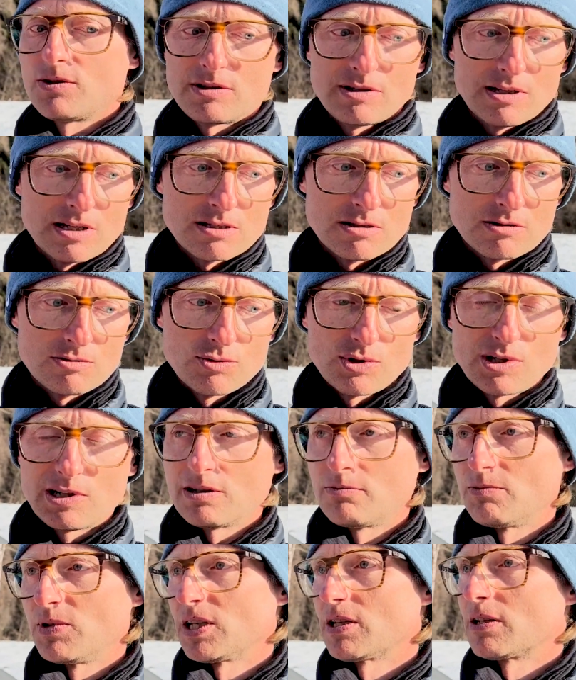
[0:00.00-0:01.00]
It doesn't
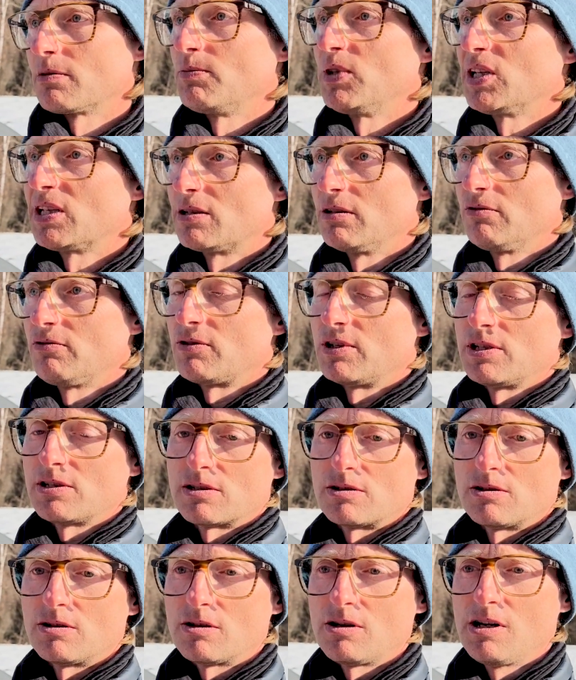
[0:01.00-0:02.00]
really make a big difference
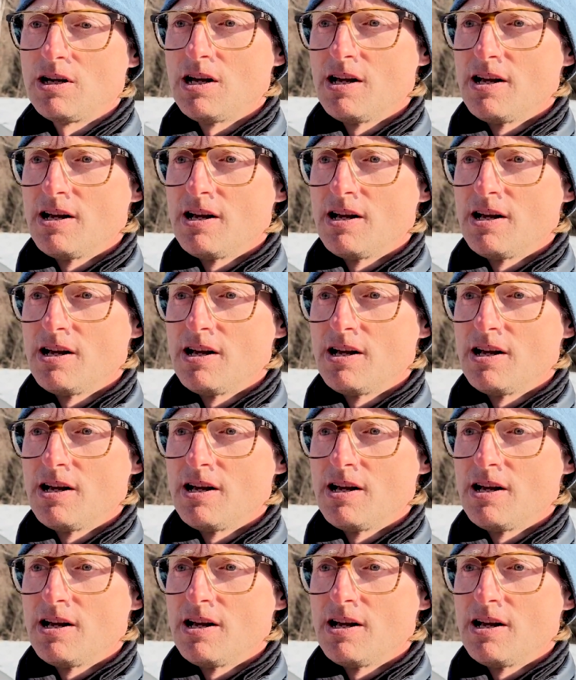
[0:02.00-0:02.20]
at all.